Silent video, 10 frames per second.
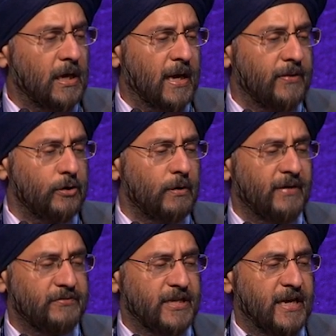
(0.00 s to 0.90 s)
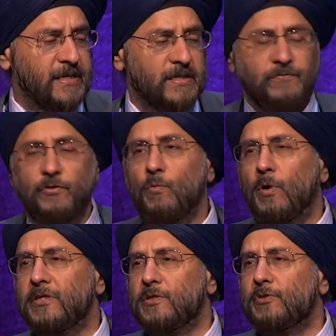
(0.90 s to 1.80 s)
and you have tastes for the
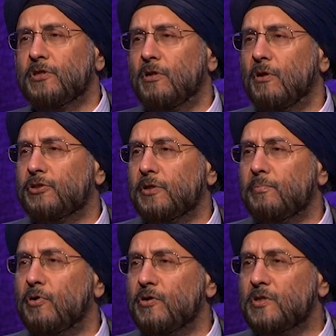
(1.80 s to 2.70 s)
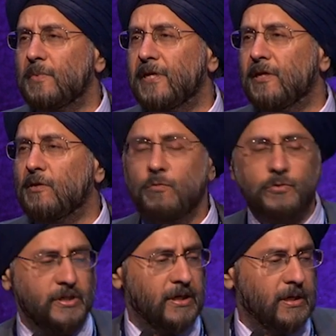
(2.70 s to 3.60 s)
ones which are lodging proximally and
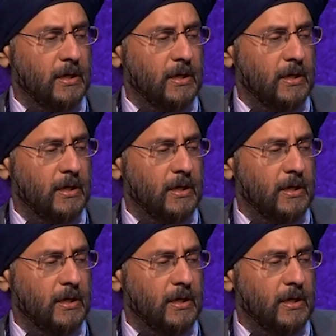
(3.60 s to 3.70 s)
causing